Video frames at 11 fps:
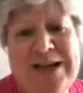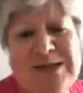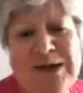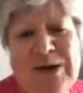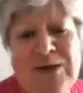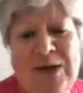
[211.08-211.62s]

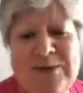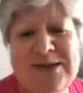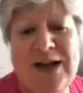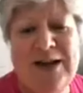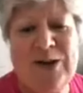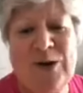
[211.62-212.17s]
So that was
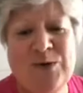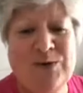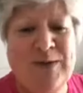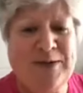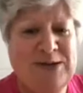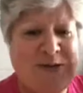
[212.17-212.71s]
kind of cool to
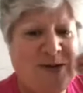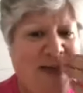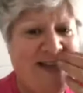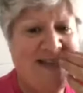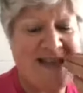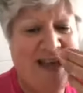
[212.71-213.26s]
be able to do
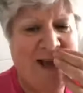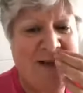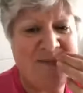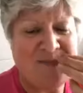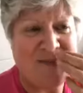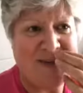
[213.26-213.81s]
that.
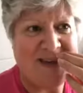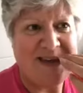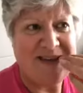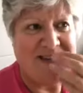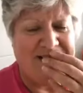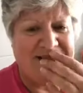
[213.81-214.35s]

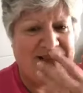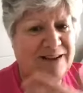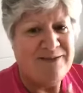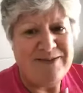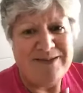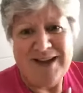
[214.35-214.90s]

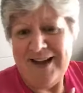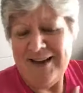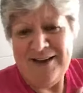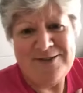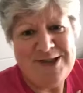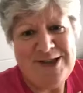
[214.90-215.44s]
I
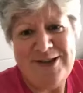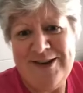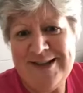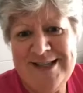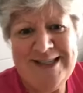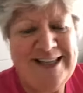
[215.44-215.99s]
love
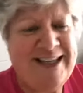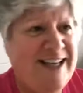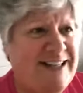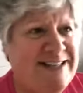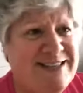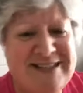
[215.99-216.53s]
genealogy,
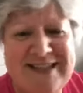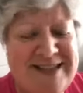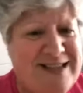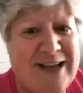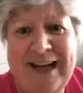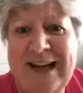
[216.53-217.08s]
and
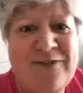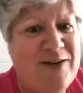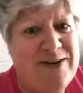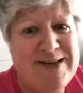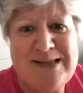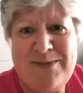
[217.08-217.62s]
I love
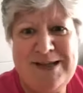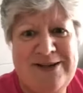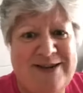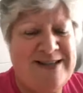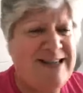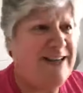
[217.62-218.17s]
going to
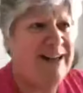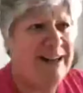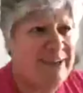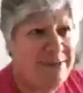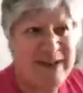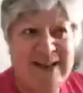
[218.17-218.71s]
cemeteries, and I
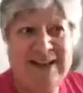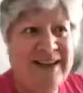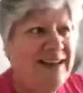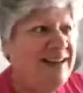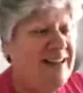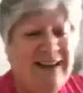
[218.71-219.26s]
love reading.
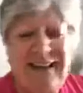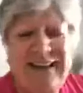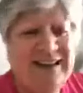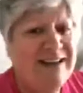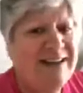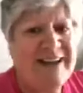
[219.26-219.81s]

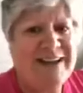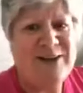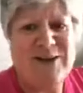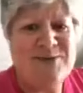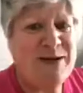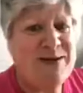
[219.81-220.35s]
I don't
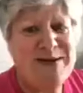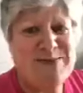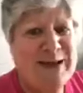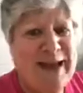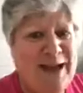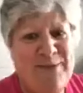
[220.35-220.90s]
know, maybe it's a
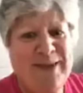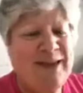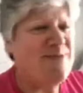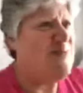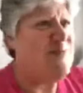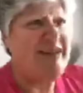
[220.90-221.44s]
macabre thing
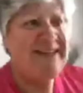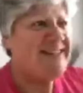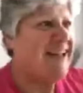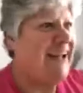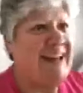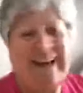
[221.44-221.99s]
in me, but
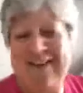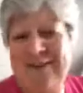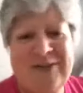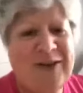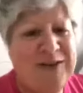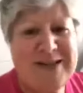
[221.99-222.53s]
I
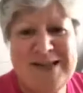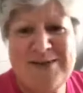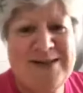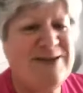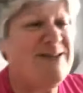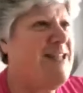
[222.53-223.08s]
love going to
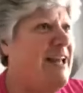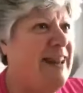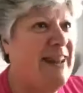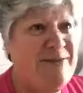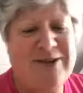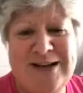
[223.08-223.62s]
cemeteries. I
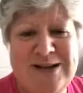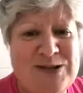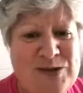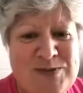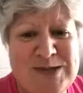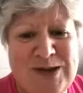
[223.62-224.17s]
love reading
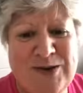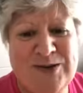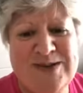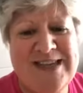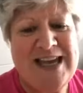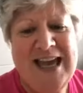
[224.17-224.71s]
tombstones.